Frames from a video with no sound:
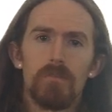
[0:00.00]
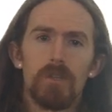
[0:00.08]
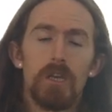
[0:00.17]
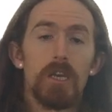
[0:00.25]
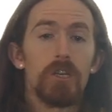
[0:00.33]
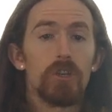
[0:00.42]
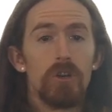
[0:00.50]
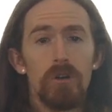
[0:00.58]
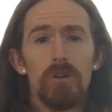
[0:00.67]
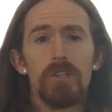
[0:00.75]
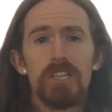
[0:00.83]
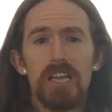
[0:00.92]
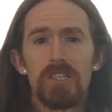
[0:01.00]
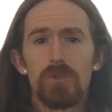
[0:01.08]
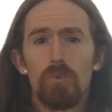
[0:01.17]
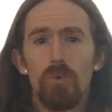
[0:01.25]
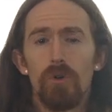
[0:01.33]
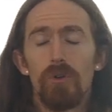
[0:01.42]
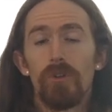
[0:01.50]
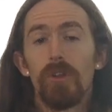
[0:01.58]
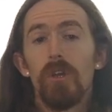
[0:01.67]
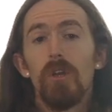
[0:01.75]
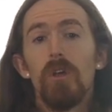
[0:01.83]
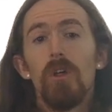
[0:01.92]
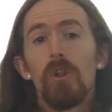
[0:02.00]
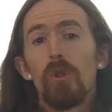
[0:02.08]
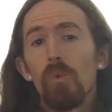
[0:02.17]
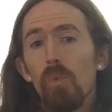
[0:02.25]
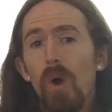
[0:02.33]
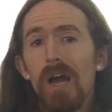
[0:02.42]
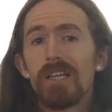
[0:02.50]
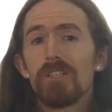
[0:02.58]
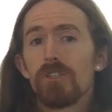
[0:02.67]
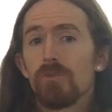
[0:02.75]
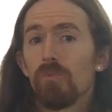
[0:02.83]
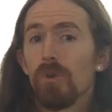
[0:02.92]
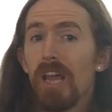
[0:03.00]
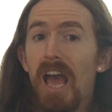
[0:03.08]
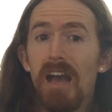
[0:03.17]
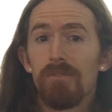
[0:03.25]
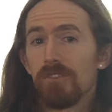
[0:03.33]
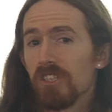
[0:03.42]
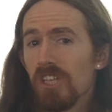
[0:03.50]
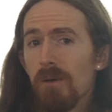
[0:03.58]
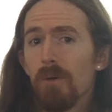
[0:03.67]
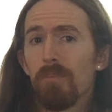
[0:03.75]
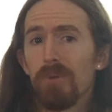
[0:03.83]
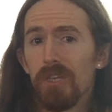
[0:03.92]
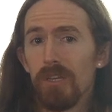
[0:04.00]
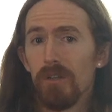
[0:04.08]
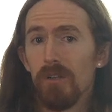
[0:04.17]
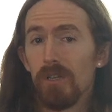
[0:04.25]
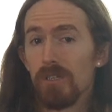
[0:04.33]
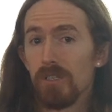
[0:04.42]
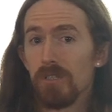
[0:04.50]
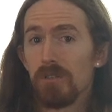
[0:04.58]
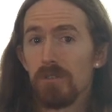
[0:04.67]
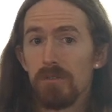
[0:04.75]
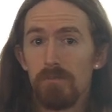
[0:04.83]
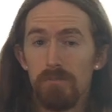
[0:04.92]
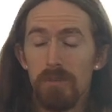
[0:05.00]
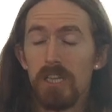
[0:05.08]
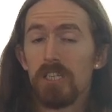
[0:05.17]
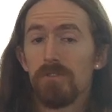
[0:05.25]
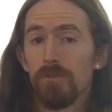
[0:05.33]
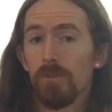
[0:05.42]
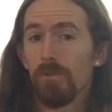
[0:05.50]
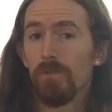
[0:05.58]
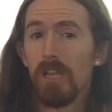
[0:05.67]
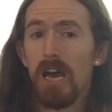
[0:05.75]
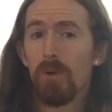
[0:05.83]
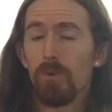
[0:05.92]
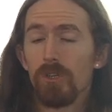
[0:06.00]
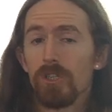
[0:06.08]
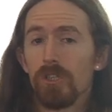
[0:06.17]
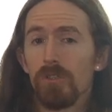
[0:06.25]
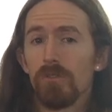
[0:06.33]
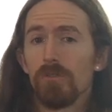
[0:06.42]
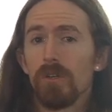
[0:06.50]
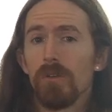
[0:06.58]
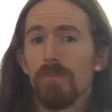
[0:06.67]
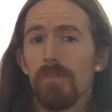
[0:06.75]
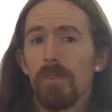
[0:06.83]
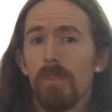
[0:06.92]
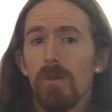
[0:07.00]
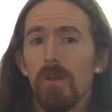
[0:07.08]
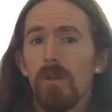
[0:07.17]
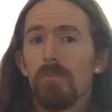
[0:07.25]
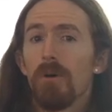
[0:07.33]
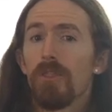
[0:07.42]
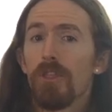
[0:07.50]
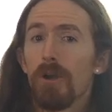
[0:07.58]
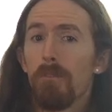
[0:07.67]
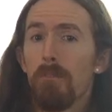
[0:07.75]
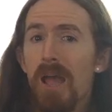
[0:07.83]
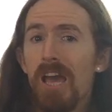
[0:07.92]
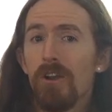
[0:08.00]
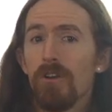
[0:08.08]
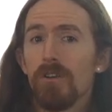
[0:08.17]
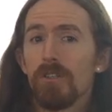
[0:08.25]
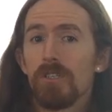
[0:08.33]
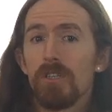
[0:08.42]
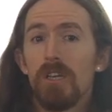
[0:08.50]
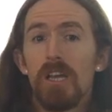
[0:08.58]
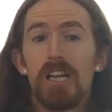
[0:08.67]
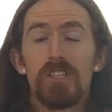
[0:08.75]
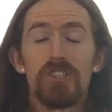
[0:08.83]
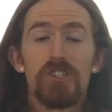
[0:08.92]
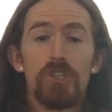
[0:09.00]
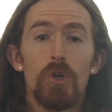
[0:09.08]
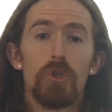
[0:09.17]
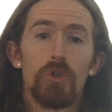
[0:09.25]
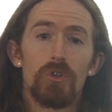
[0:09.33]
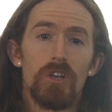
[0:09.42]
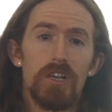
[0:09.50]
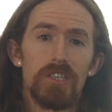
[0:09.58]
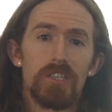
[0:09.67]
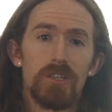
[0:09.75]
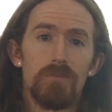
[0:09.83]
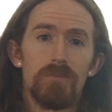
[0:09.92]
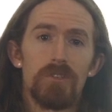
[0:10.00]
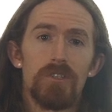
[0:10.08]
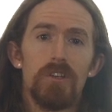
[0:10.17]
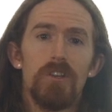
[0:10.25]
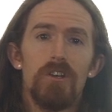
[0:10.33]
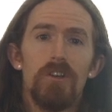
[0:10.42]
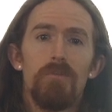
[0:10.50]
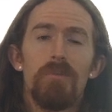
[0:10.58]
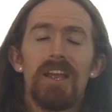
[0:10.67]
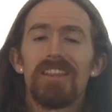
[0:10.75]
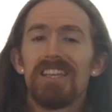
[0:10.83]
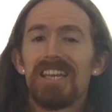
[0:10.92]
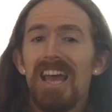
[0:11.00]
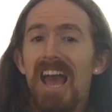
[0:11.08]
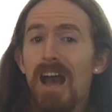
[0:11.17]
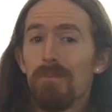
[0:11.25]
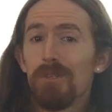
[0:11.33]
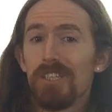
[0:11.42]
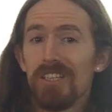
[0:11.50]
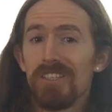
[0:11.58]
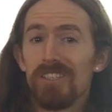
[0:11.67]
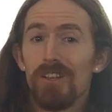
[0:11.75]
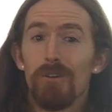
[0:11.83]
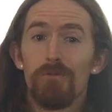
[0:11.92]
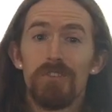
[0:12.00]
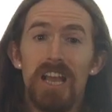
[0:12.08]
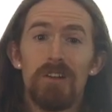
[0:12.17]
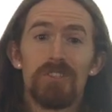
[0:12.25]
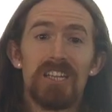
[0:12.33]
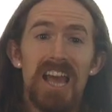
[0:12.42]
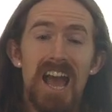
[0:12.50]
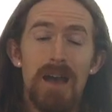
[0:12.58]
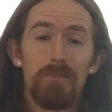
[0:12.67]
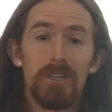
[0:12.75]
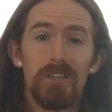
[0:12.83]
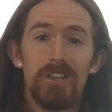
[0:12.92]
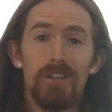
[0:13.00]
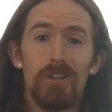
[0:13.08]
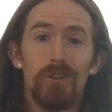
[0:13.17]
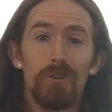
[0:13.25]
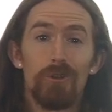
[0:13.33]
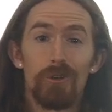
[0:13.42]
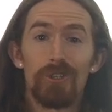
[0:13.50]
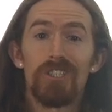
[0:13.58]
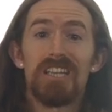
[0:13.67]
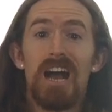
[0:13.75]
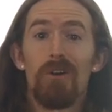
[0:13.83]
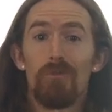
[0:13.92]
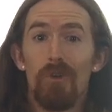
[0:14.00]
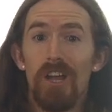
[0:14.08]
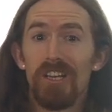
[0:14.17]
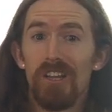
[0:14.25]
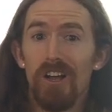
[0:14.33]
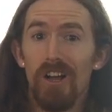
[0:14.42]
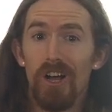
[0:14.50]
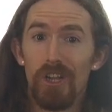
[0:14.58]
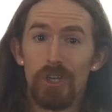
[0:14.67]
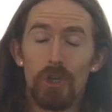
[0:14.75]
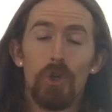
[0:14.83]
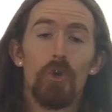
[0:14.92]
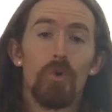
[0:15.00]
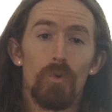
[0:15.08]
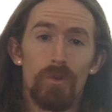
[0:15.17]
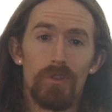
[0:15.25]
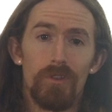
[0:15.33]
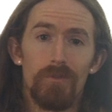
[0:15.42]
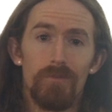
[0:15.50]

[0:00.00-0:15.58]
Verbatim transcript: In Kurtén's world, the whites would have some appeal as peaceful flower children, but their manners and social customs make the inhabitants of Downton Abbey look downright uncouth.